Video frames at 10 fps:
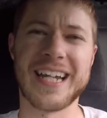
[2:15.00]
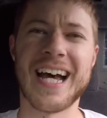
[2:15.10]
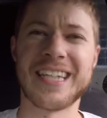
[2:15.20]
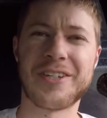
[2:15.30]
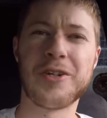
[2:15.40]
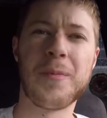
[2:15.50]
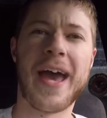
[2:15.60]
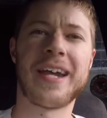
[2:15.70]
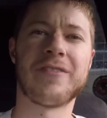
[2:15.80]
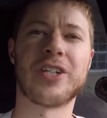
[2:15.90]
not too
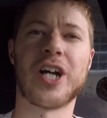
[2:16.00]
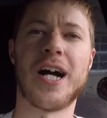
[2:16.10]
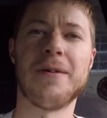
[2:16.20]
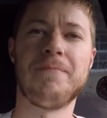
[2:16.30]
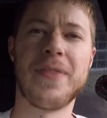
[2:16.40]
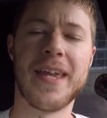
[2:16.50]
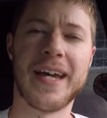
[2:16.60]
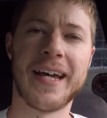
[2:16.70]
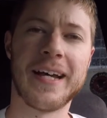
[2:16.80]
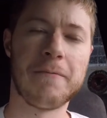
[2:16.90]
bad of a job.
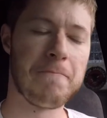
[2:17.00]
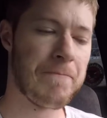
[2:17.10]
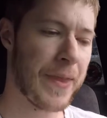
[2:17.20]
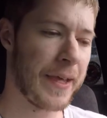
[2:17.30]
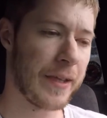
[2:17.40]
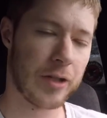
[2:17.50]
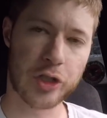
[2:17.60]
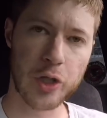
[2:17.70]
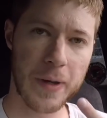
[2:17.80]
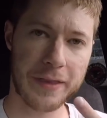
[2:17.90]
There's
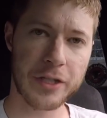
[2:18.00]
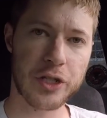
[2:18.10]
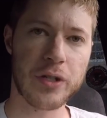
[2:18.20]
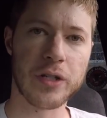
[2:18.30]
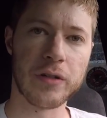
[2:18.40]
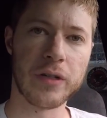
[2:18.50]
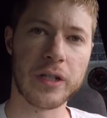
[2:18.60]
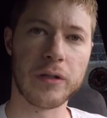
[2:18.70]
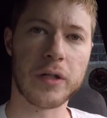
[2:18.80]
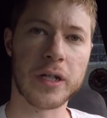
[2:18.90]
two methods you can do it.
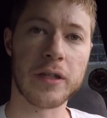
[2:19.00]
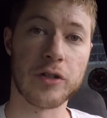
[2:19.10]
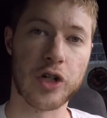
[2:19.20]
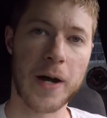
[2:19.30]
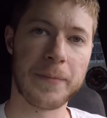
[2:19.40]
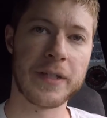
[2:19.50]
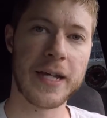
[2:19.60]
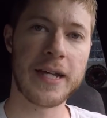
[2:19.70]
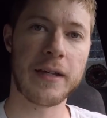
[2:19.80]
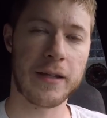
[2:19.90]
You can either drop the
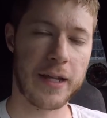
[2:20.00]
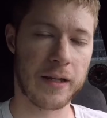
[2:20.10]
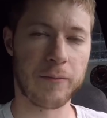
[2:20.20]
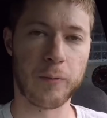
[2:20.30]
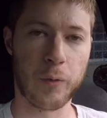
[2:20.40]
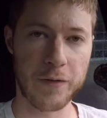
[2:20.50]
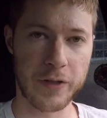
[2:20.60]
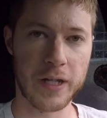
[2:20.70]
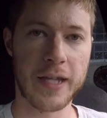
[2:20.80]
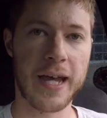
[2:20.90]
tank, and we've
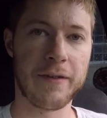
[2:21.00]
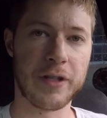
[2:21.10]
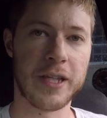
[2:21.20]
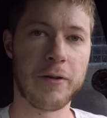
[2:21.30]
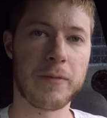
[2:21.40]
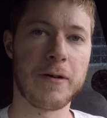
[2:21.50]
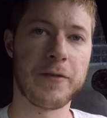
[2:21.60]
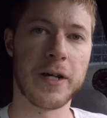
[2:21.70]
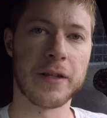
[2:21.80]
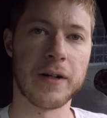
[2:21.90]
done that. I've done that with my
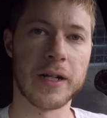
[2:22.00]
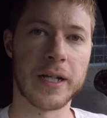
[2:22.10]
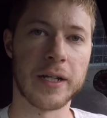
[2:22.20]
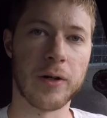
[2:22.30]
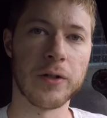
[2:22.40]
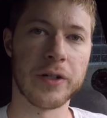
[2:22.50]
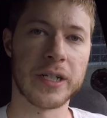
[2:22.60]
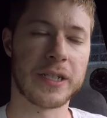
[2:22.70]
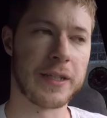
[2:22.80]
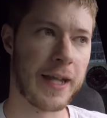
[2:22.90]
father on an older
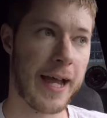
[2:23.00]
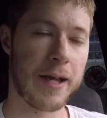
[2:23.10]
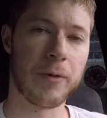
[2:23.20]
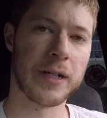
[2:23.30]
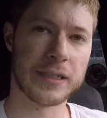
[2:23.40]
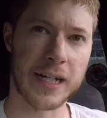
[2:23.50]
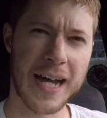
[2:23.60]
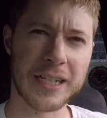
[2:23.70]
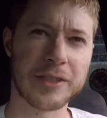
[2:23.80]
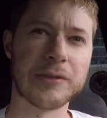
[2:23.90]
S10 that I had while I was in
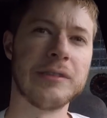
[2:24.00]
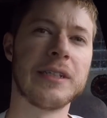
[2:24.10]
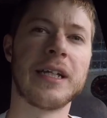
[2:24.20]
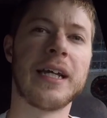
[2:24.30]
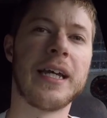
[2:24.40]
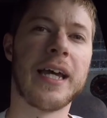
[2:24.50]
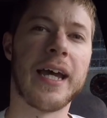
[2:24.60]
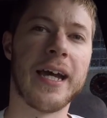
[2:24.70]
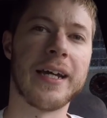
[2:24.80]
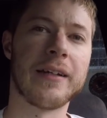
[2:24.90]
high school.
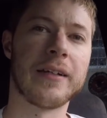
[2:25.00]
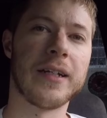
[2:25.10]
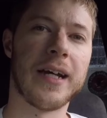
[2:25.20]
And